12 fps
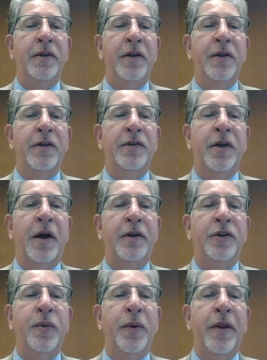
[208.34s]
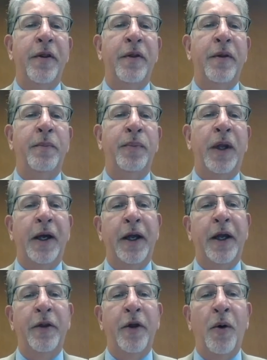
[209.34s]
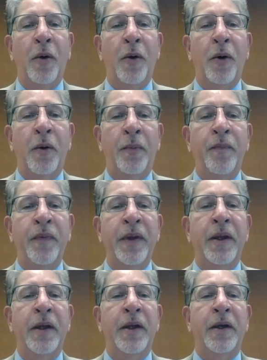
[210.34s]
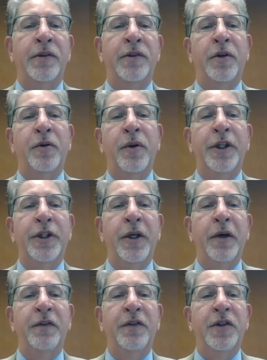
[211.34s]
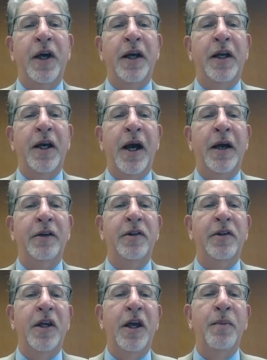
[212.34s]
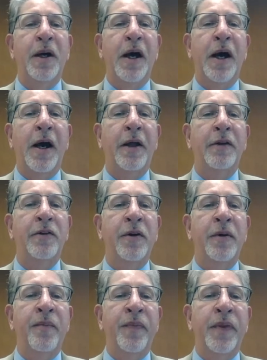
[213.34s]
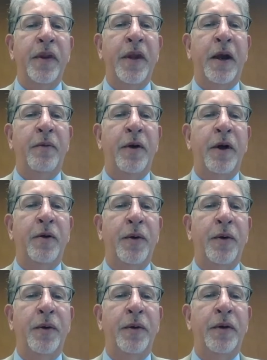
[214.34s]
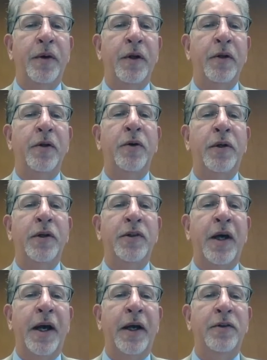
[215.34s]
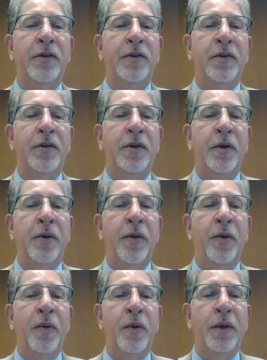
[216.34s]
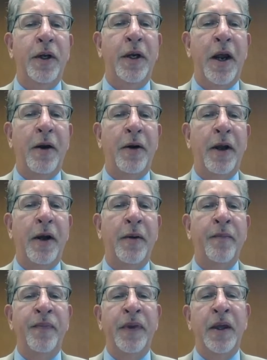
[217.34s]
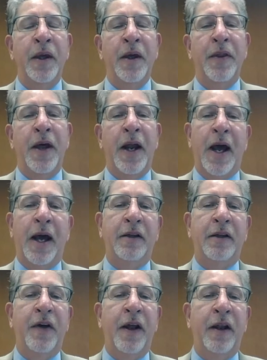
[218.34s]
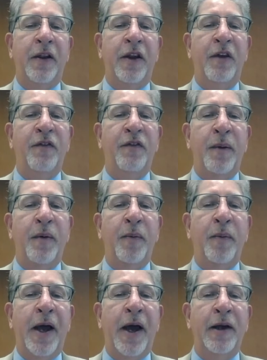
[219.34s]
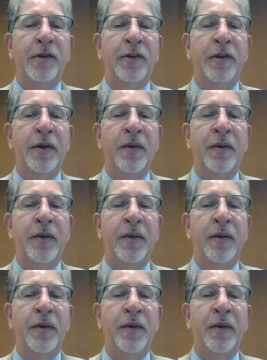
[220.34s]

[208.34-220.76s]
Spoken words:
starts with plugging the hole, secretion of cytokines and chemokines that recruit leukocytes to the wounded area that activate the fibroblasts